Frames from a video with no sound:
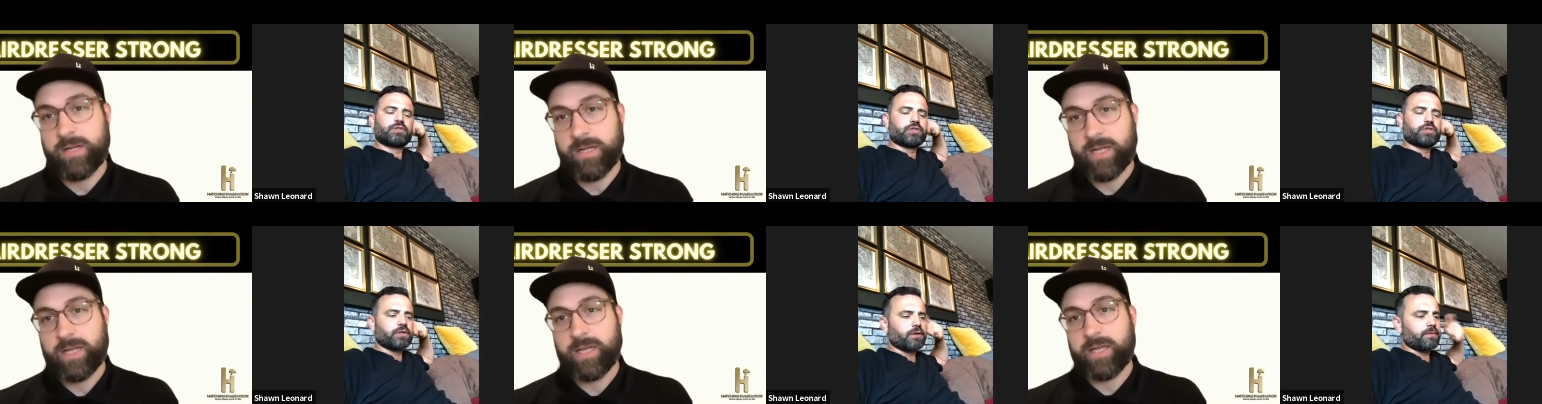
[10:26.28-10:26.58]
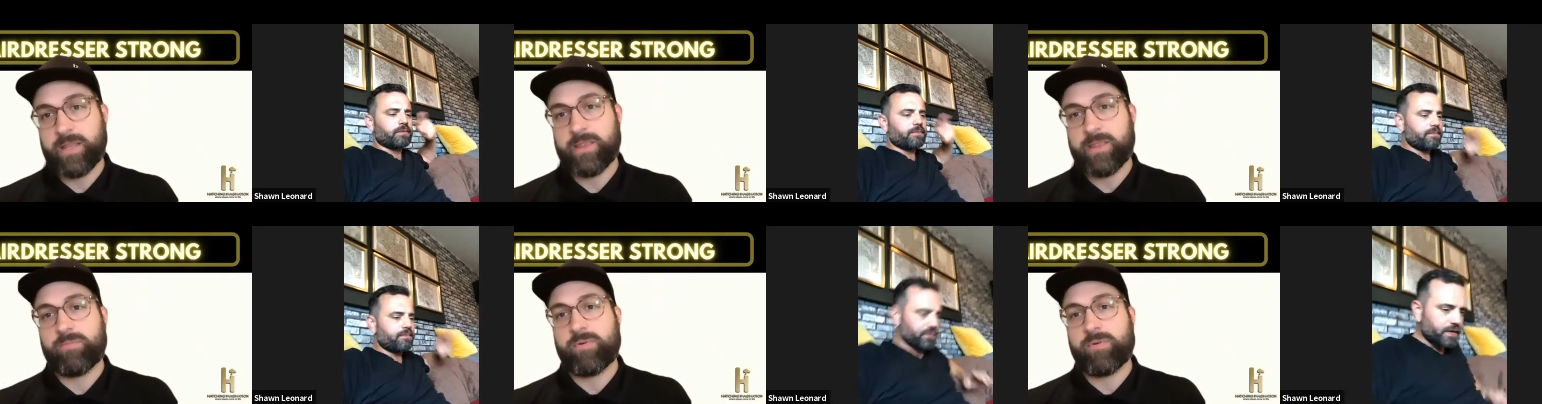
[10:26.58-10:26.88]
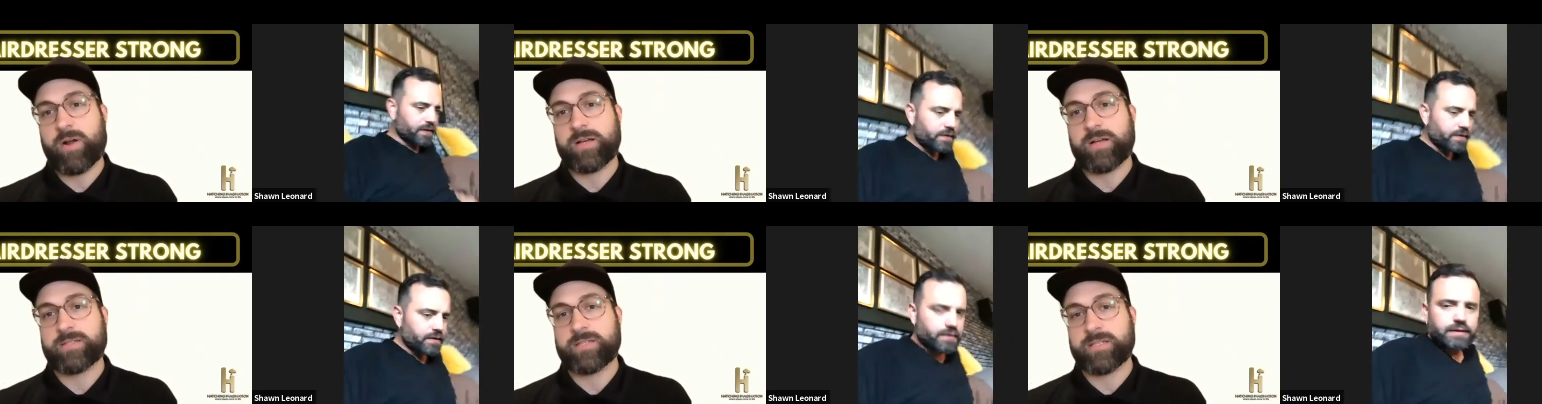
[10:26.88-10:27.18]
Speaker 1: sure. in the
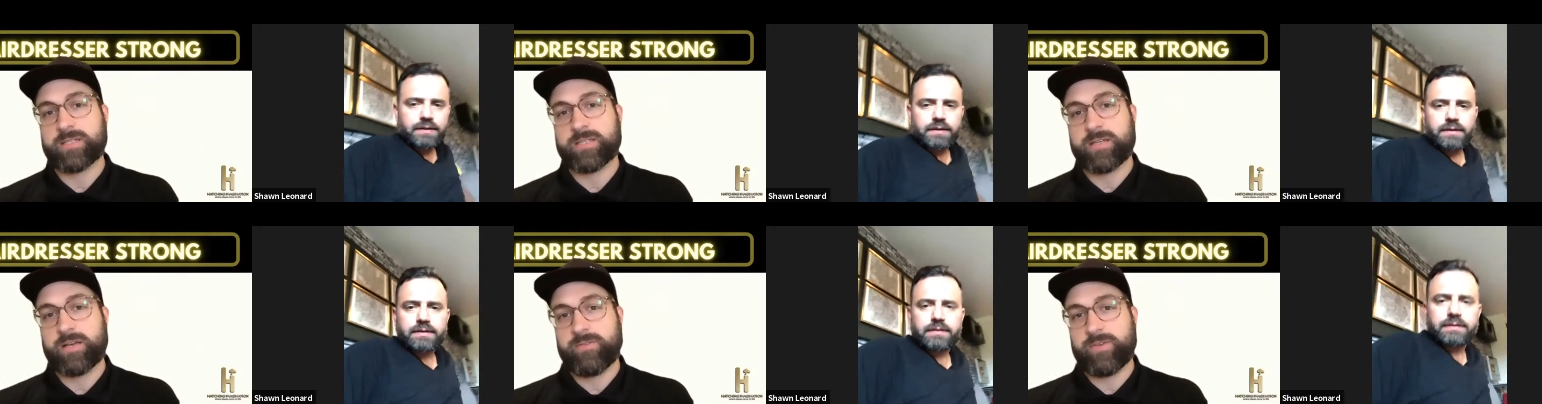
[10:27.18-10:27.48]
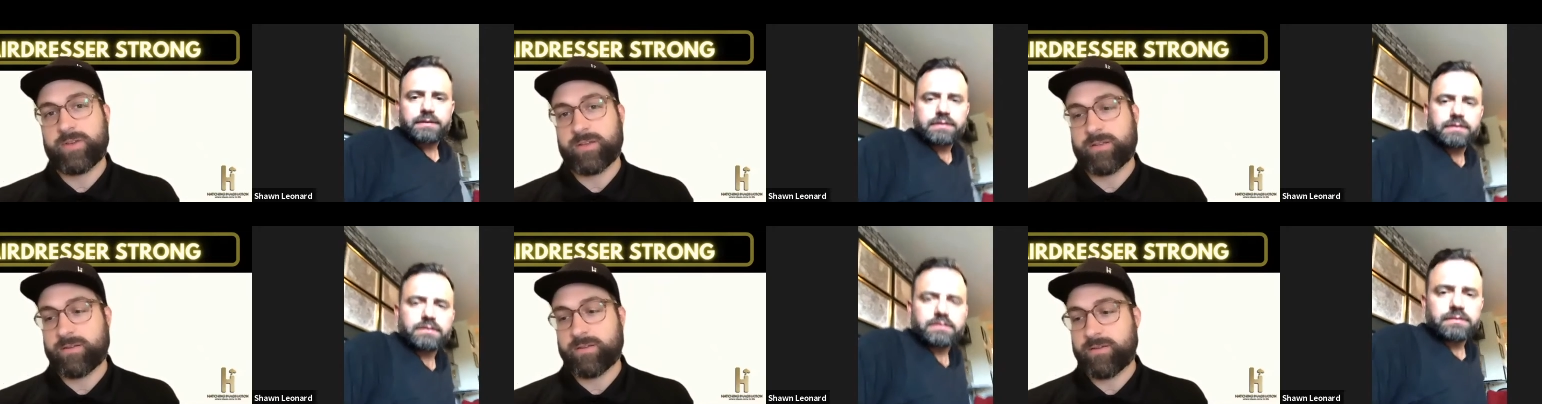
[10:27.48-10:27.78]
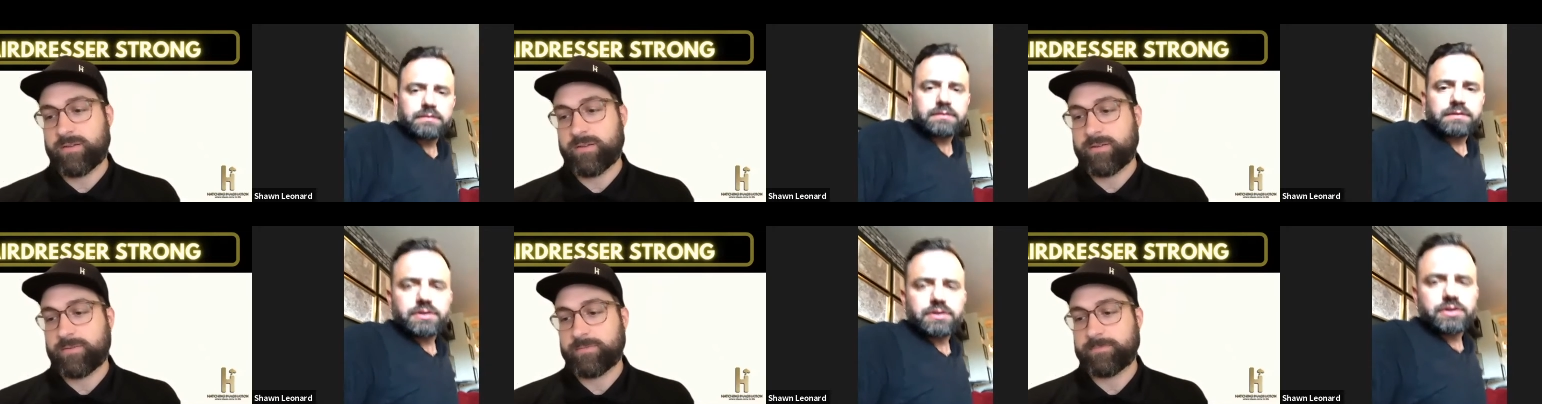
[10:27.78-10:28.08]
process of it?
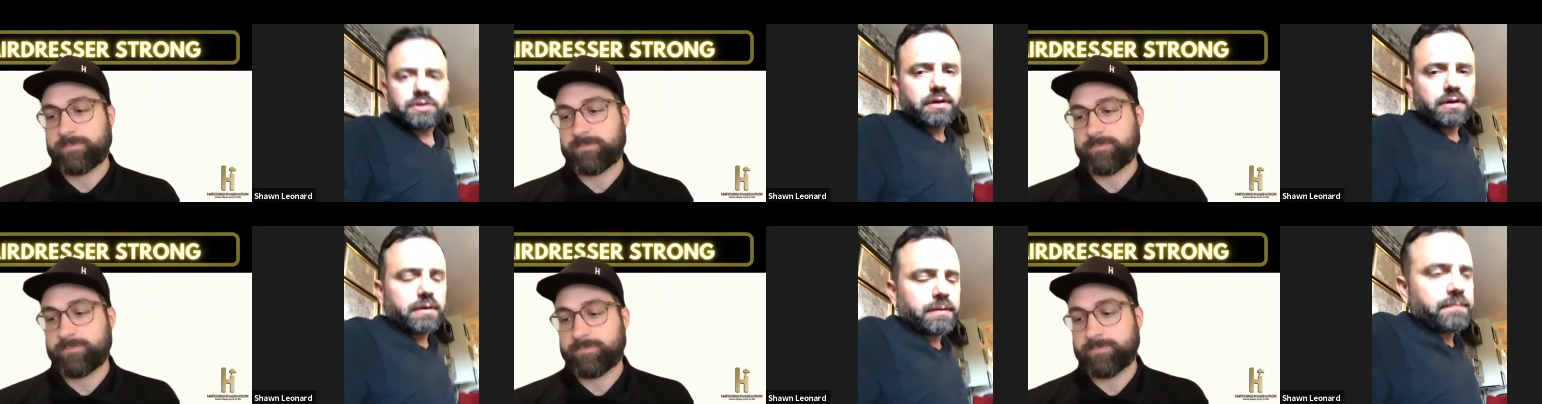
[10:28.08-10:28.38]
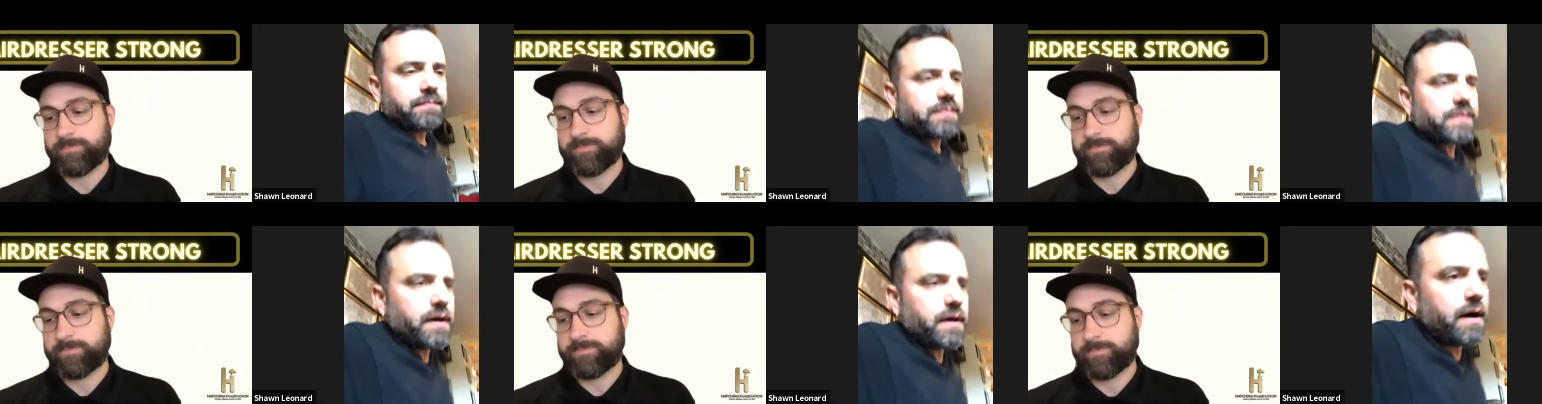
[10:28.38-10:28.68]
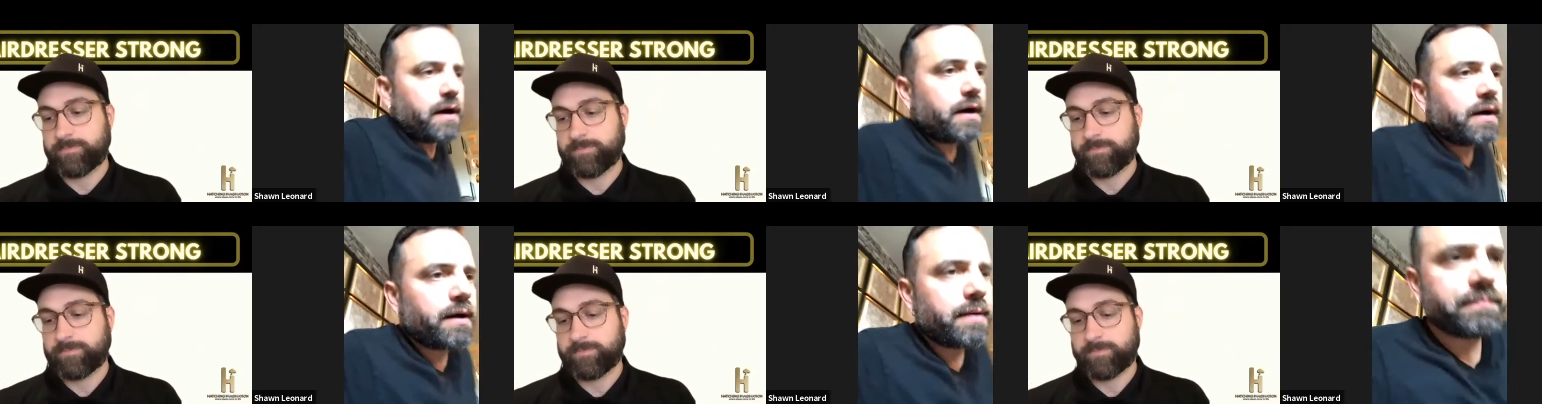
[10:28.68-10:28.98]
Sure.
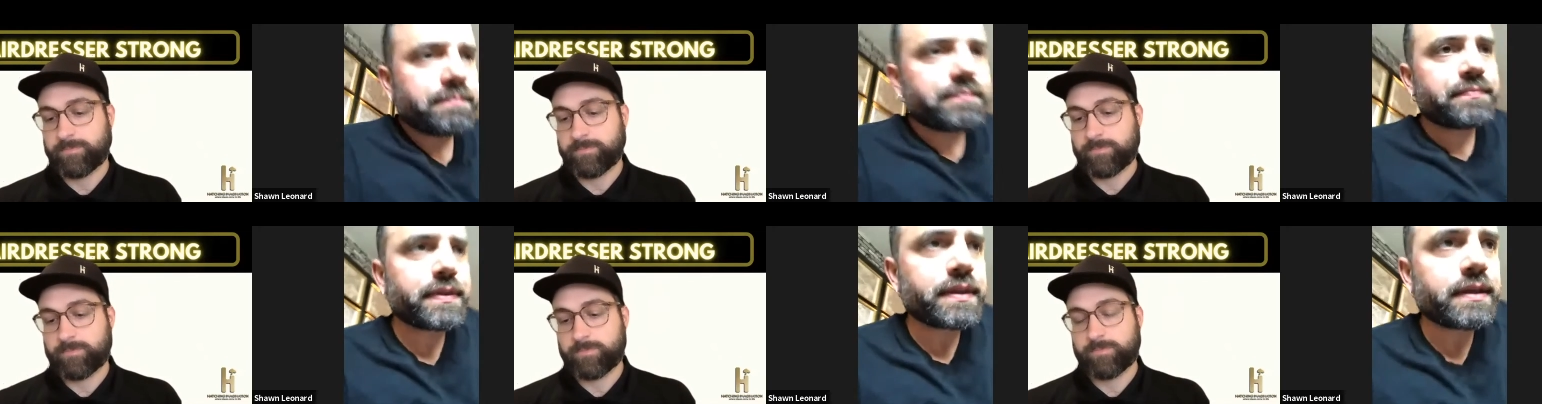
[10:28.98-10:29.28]
Um,